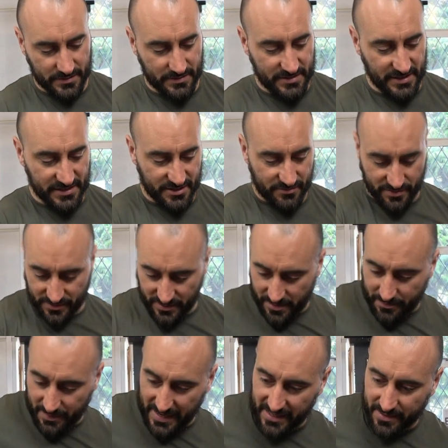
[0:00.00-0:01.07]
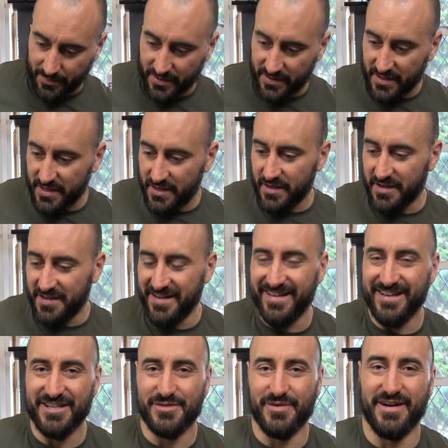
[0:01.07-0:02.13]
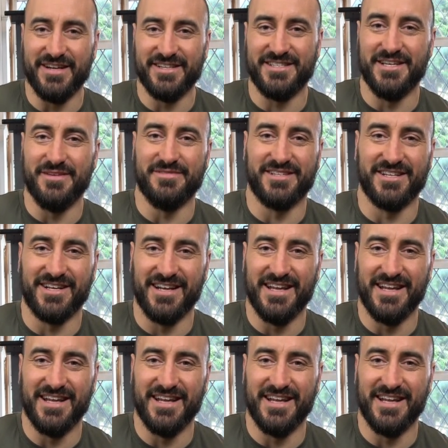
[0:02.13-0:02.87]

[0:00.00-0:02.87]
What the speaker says: sits around the back by there, that's where it seems to